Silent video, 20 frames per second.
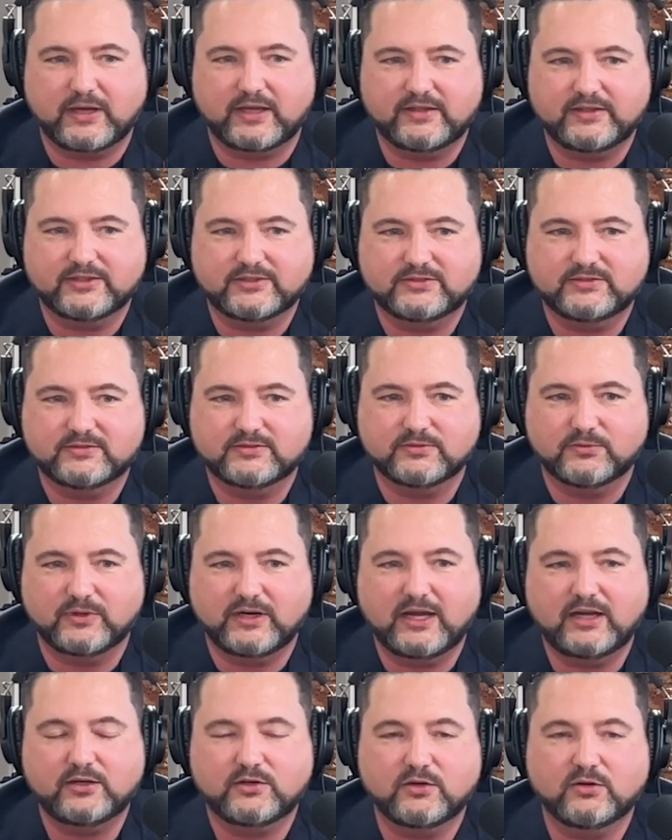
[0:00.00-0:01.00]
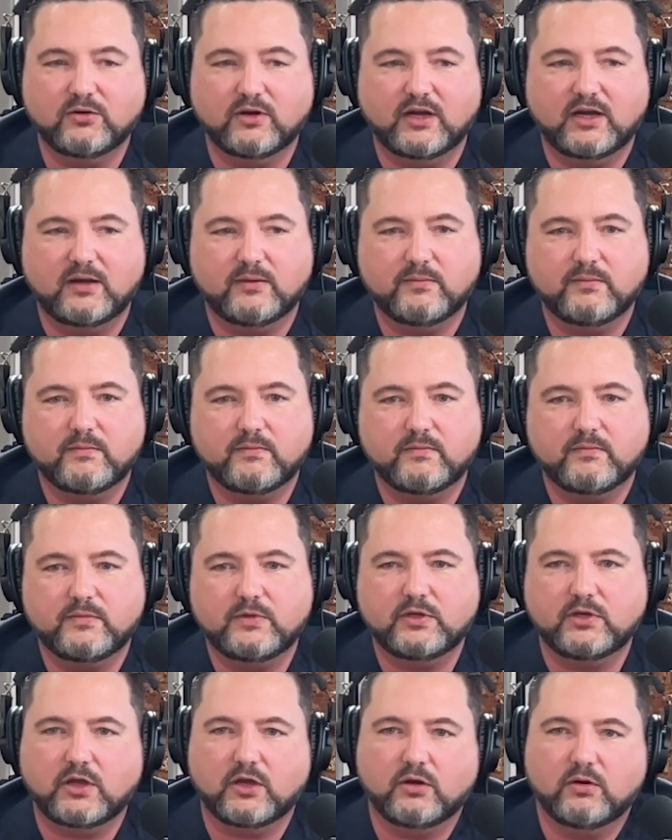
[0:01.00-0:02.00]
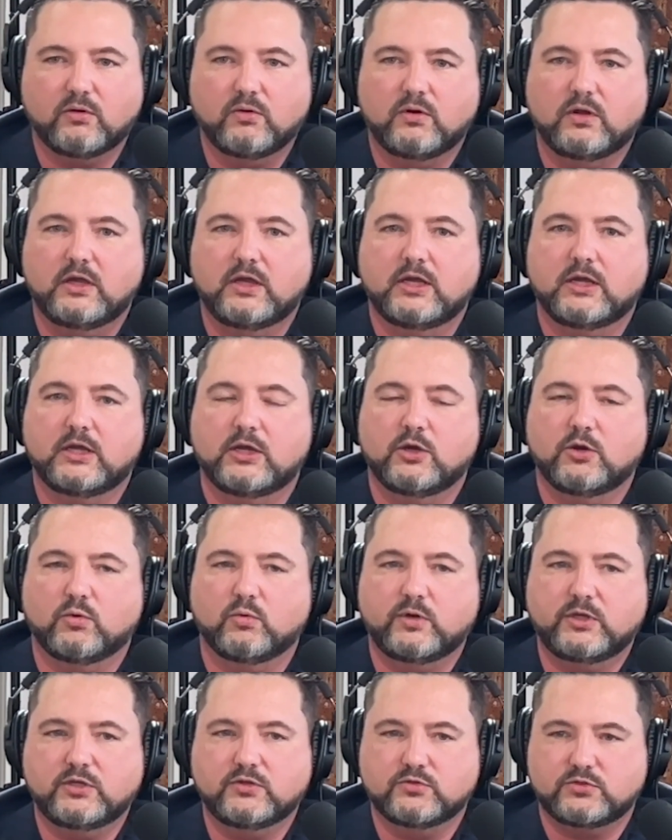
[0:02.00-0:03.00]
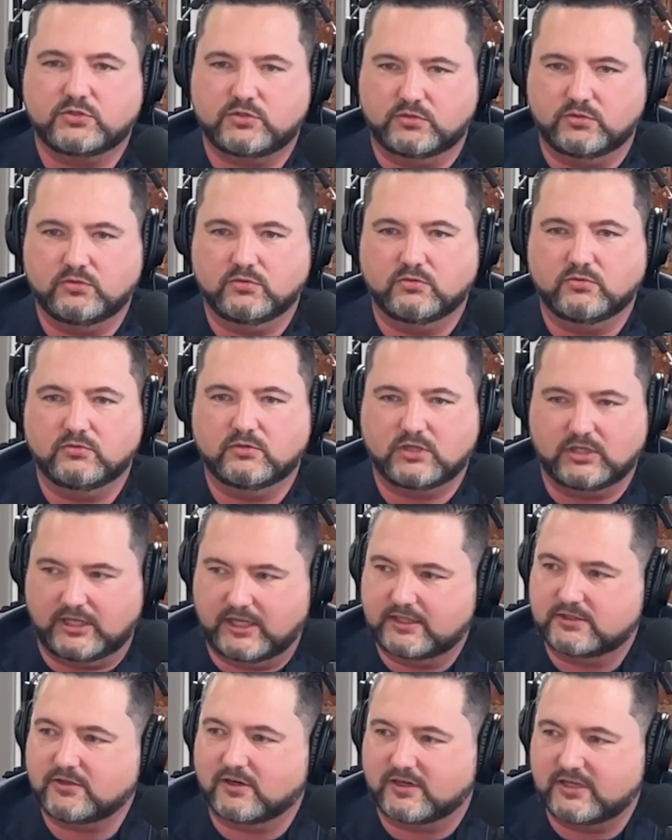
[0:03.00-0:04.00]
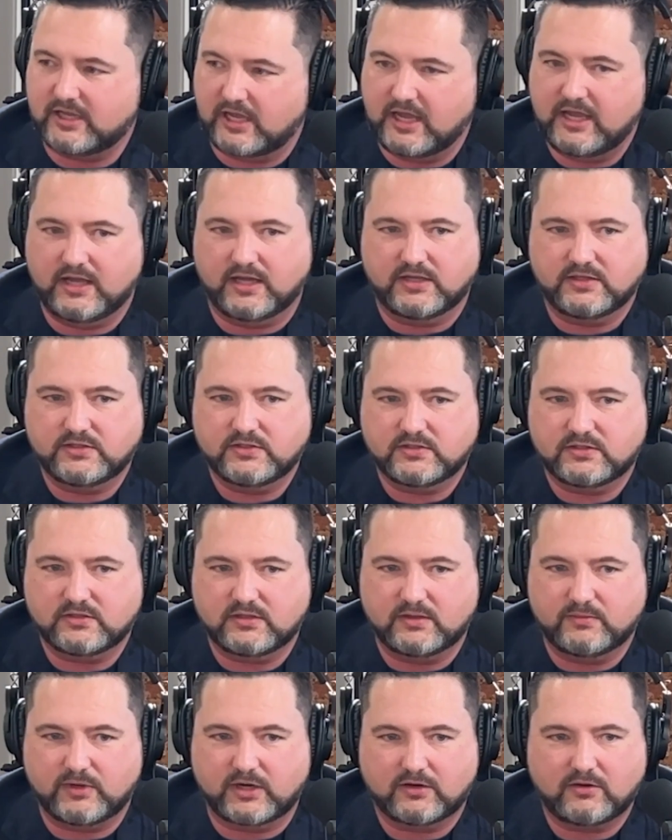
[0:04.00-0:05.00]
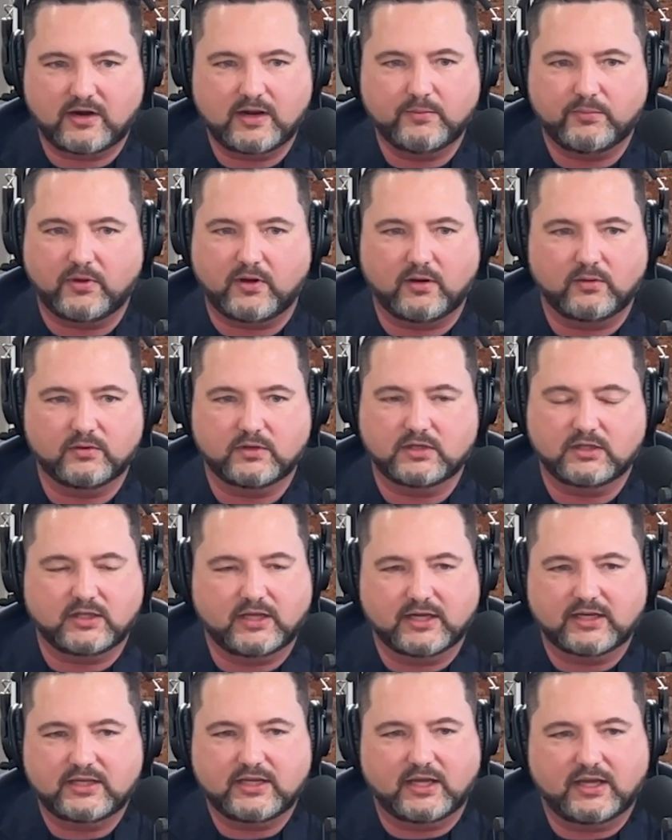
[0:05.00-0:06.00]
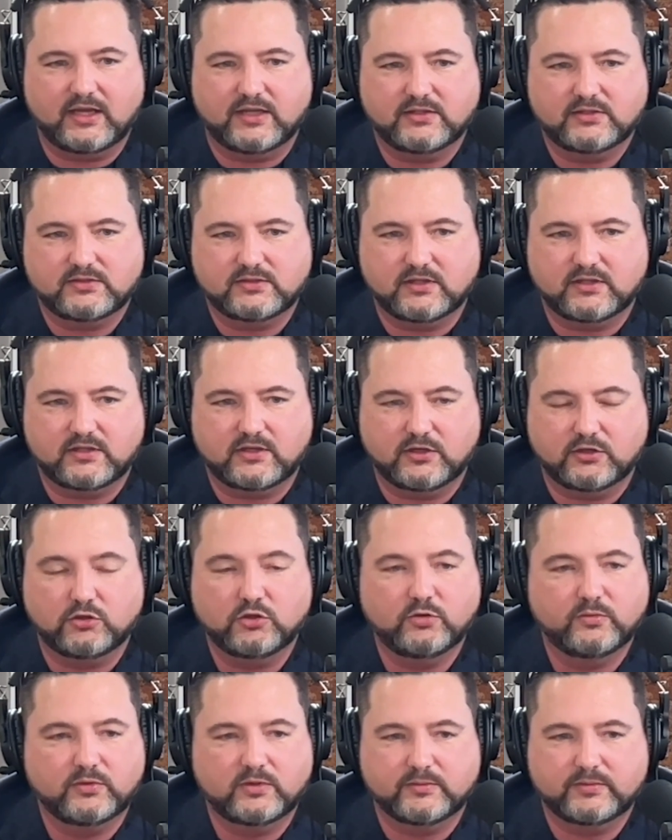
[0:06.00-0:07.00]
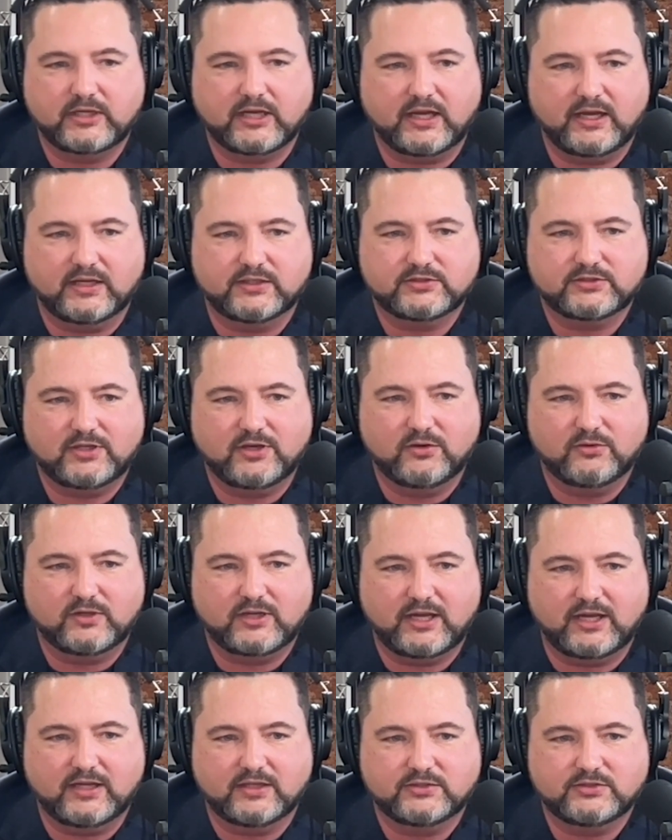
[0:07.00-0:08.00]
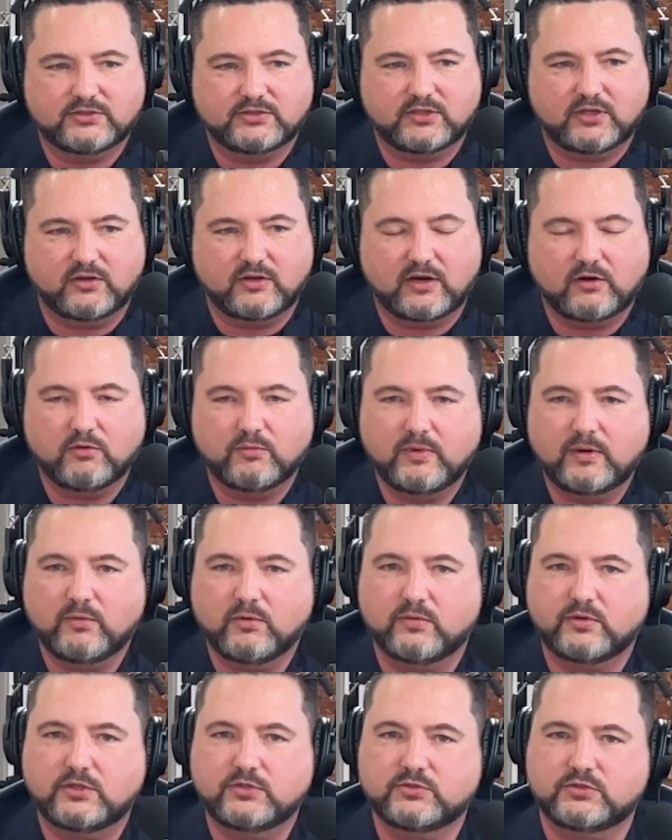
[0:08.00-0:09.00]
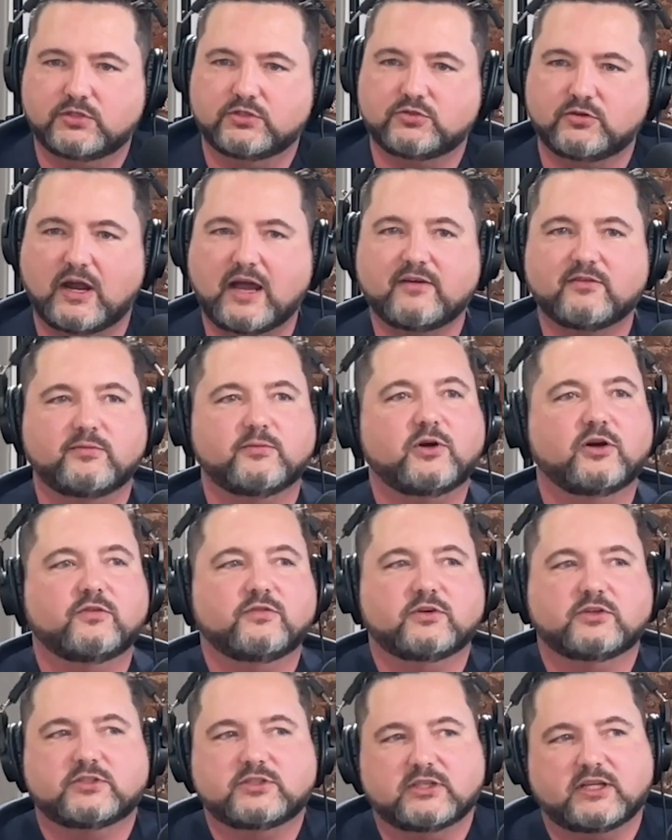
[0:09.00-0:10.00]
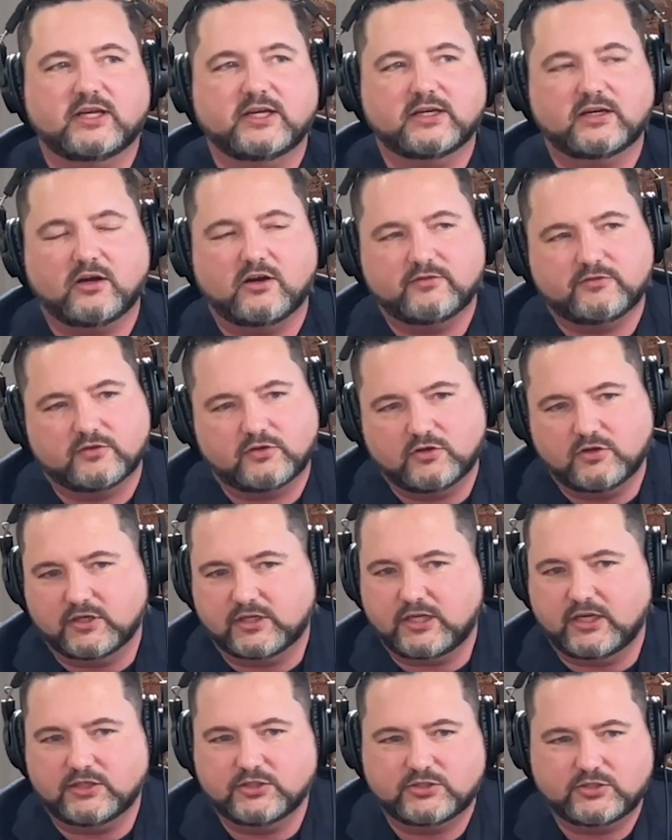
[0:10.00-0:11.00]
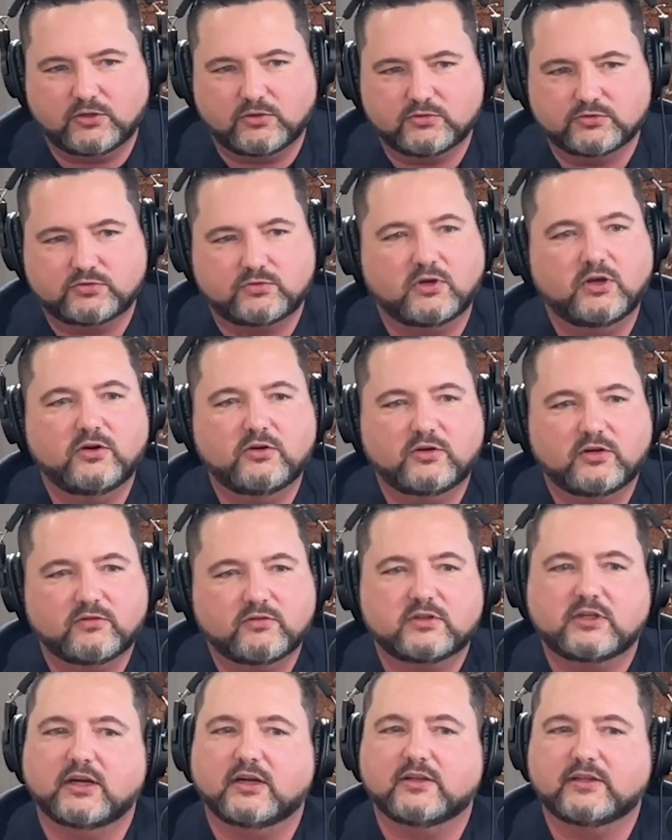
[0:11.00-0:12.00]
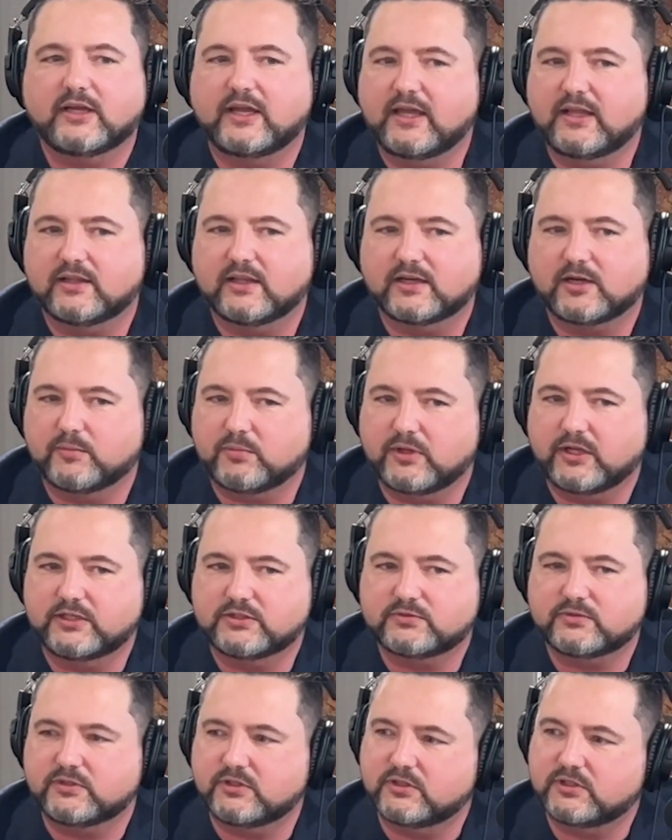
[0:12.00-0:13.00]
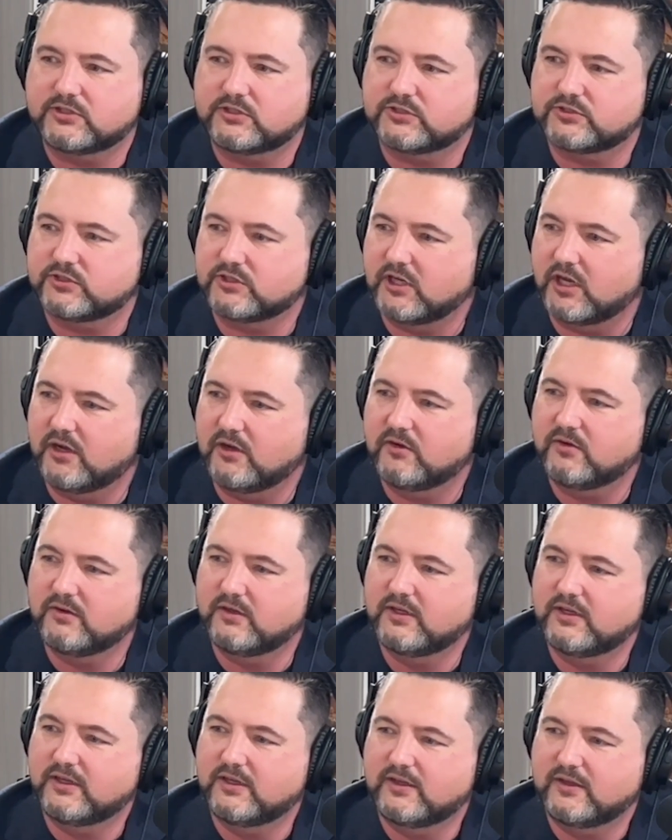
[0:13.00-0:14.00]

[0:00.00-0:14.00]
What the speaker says: by this. Okay. When I grew up, we used to collect our cans, and my grandpa would collect cans, like aluminum cans, Coke cans, and I remember we used to drive them over to off of Hurricane Shoals Road over there, and they had a place where you could just go.